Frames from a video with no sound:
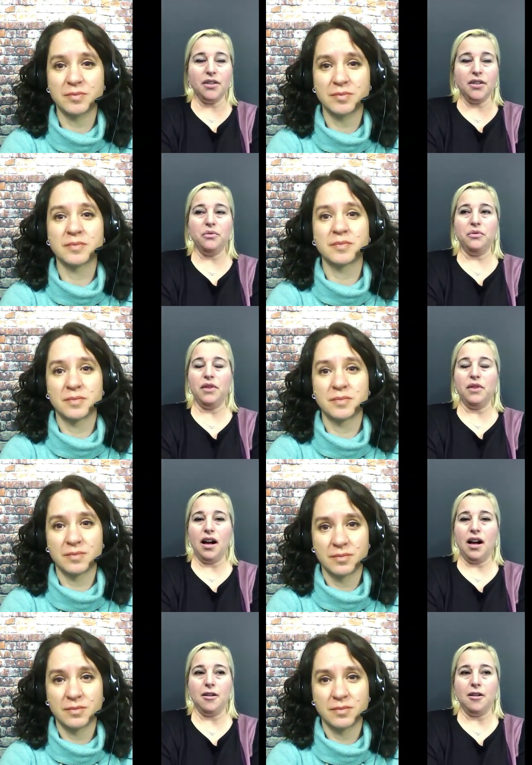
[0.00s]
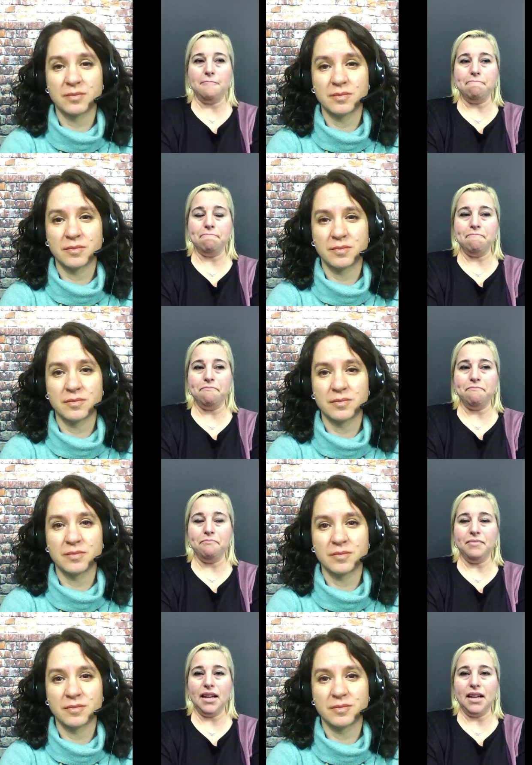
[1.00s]
Speaker 1: um,
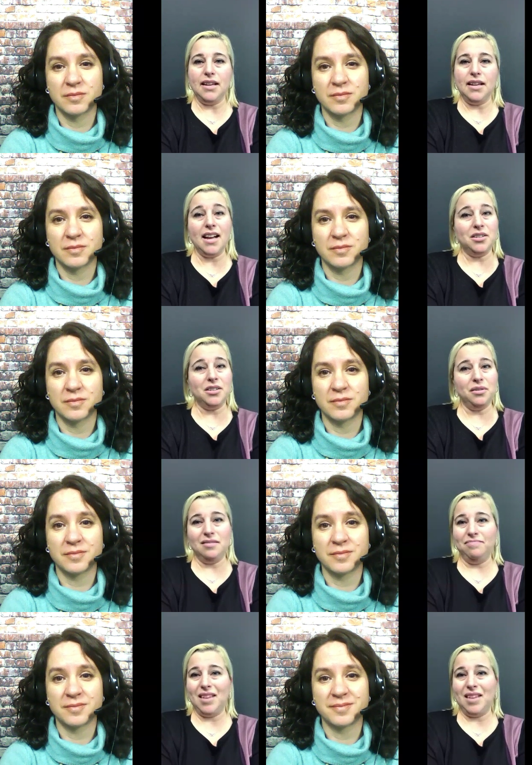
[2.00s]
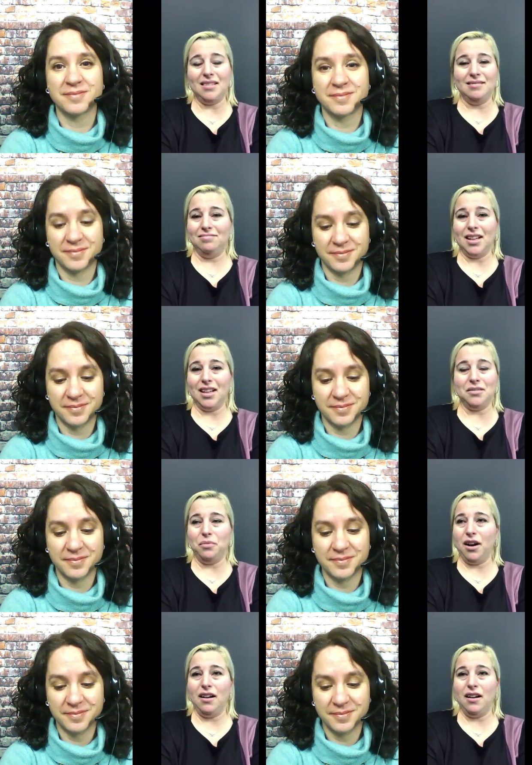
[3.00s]
and yeah, so that that's where I got
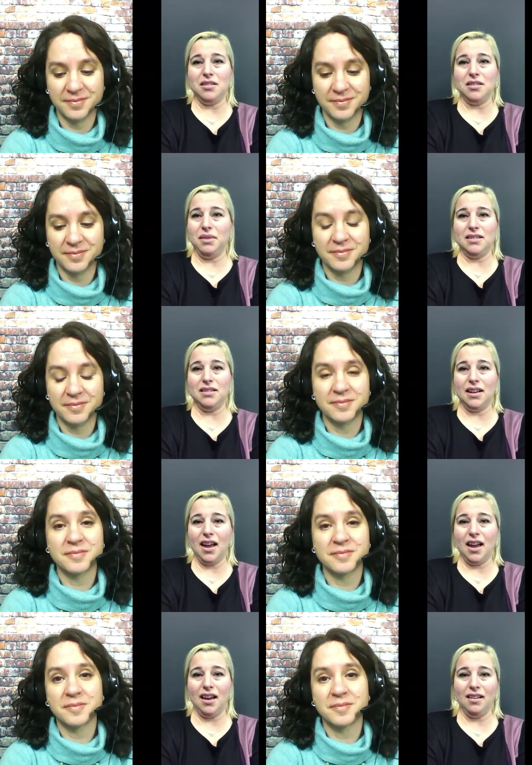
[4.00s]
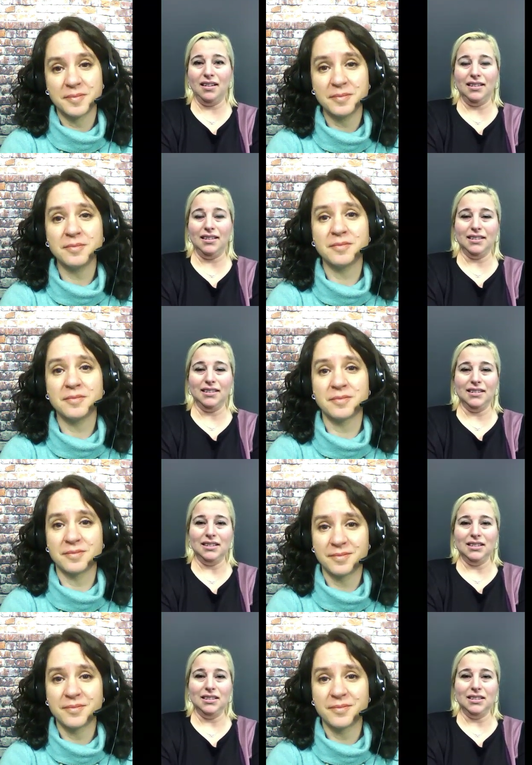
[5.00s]
to be today. Hmm,
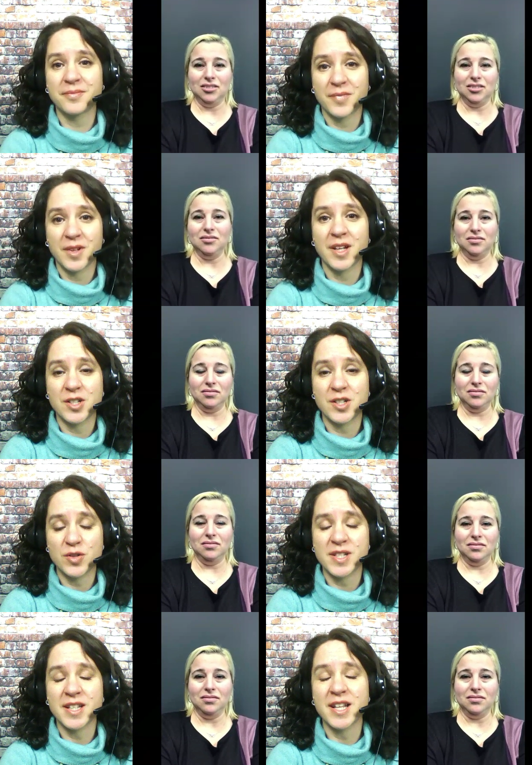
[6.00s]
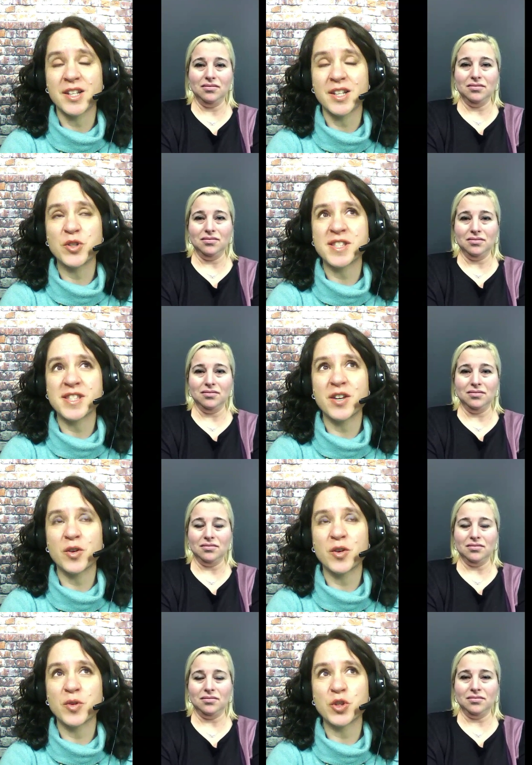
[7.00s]
Speaker 2: interesting. And when you say with
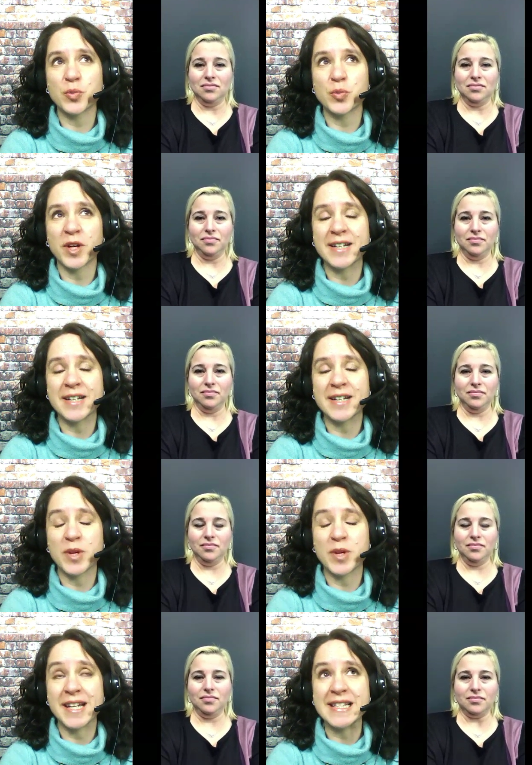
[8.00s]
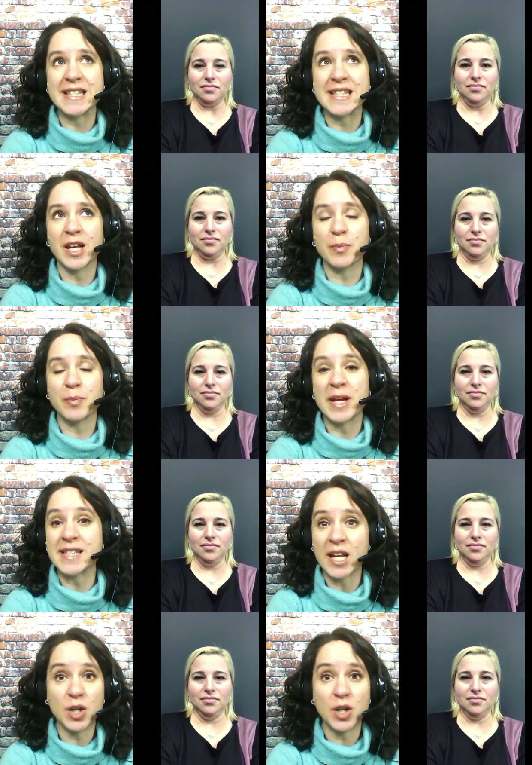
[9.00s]
your pregnancy, like my second
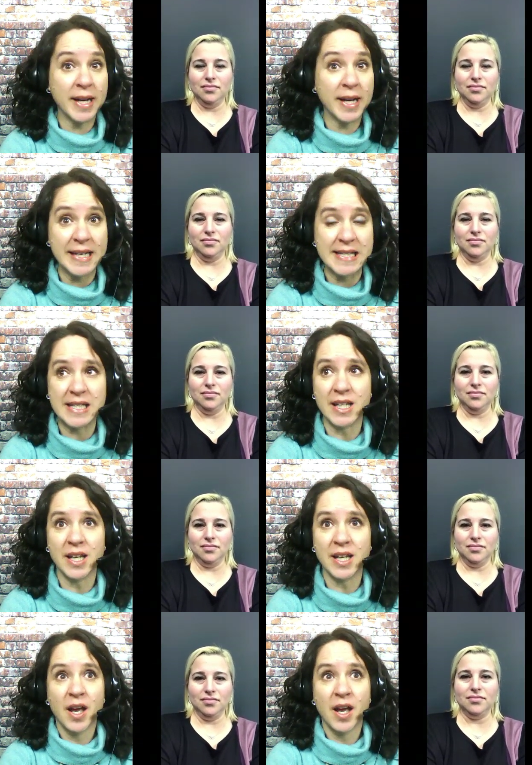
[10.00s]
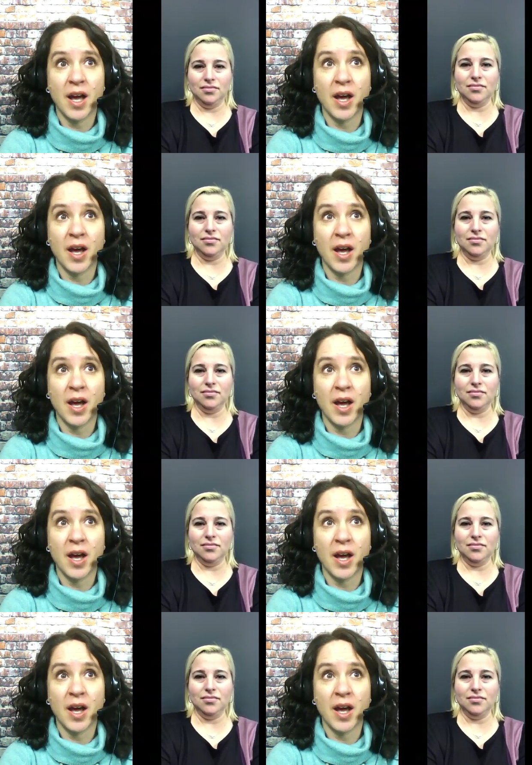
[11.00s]
pregnancy uh,